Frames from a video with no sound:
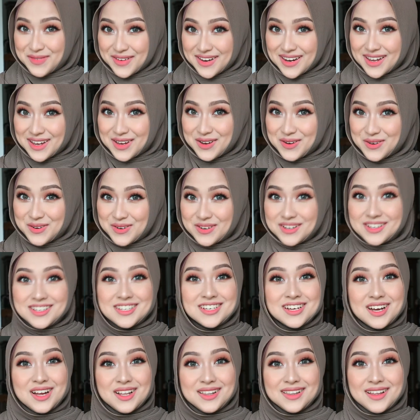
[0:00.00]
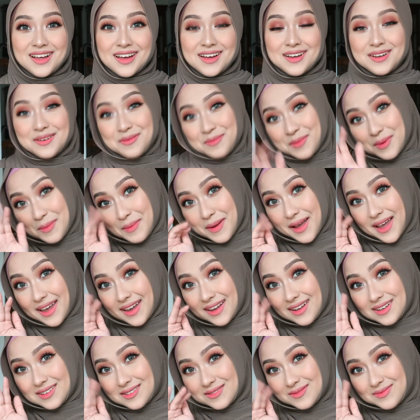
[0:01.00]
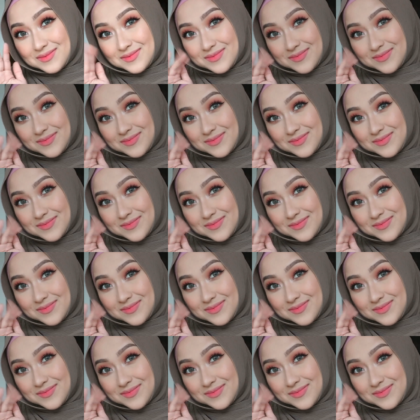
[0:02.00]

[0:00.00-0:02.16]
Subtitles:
video, inshallah. Bye bye.